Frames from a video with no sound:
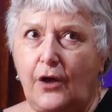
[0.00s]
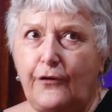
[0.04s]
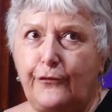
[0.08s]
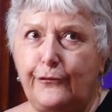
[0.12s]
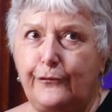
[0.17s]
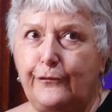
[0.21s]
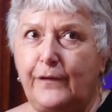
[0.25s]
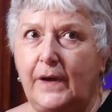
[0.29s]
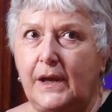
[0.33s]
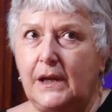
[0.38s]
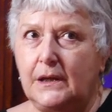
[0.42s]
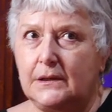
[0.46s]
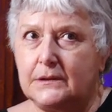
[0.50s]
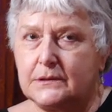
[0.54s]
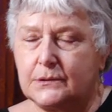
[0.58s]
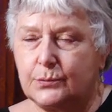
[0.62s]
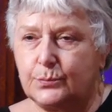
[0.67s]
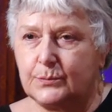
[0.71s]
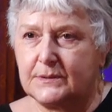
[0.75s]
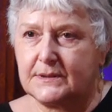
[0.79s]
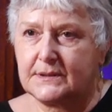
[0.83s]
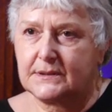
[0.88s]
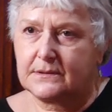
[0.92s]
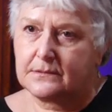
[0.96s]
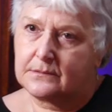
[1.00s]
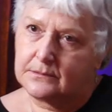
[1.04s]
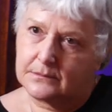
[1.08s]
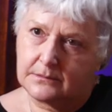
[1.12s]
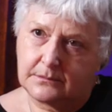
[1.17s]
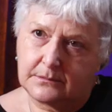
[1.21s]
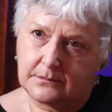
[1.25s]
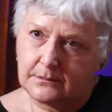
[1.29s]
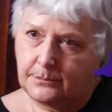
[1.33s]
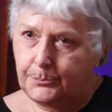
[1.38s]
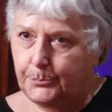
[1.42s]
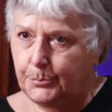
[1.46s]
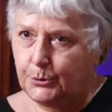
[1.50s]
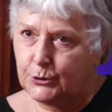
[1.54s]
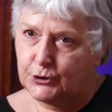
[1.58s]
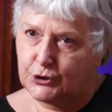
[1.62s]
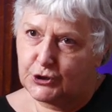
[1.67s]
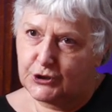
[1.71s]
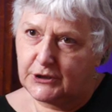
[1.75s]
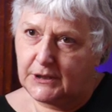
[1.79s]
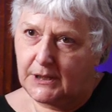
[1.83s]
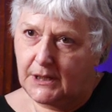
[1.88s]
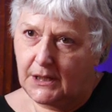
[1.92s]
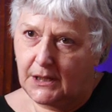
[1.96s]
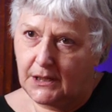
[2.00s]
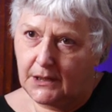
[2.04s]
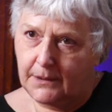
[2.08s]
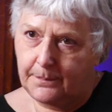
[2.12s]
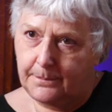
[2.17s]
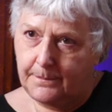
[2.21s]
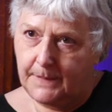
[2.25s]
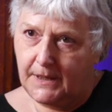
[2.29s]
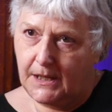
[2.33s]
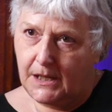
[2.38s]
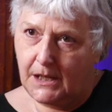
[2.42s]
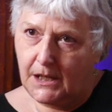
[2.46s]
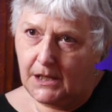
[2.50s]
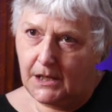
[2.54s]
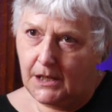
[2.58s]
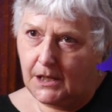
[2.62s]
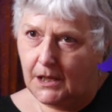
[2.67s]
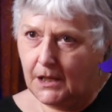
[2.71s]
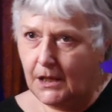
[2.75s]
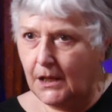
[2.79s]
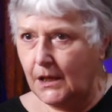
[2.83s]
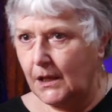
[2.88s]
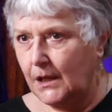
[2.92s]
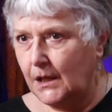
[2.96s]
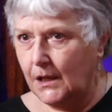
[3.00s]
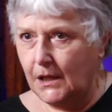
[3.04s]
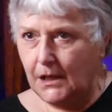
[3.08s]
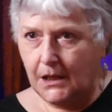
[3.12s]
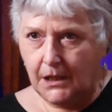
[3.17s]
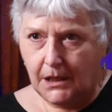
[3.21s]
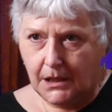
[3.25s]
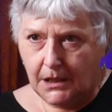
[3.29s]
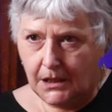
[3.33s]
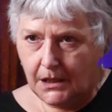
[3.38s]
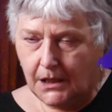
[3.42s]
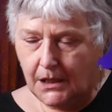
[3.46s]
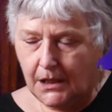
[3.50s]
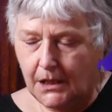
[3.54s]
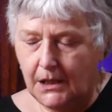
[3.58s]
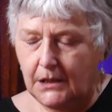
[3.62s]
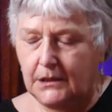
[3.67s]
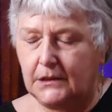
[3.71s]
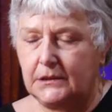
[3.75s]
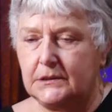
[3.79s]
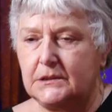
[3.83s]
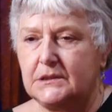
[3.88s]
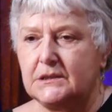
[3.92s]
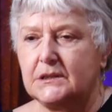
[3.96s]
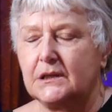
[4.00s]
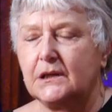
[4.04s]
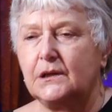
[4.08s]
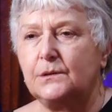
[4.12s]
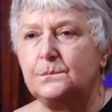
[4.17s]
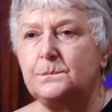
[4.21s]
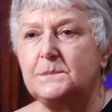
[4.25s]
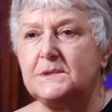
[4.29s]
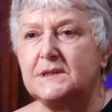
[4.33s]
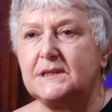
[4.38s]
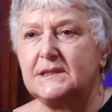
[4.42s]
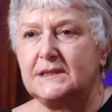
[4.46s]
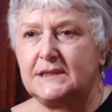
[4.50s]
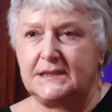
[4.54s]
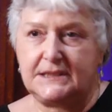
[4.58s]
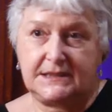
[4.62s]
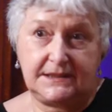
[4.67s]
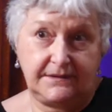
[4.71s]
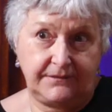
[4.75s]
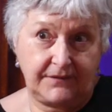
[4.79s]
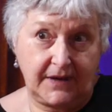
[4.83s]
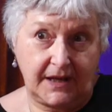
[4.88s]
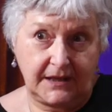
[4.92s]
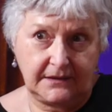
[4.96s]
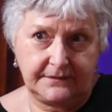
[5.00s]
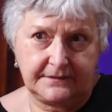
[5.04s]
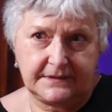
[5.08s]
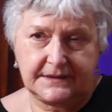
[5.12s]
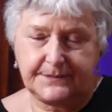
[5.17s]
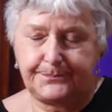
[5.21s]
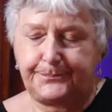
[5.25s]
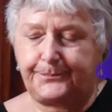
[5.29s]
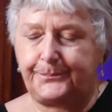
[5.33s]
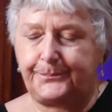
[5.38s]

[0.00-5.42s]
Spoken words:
fate was pushing me to come to this event.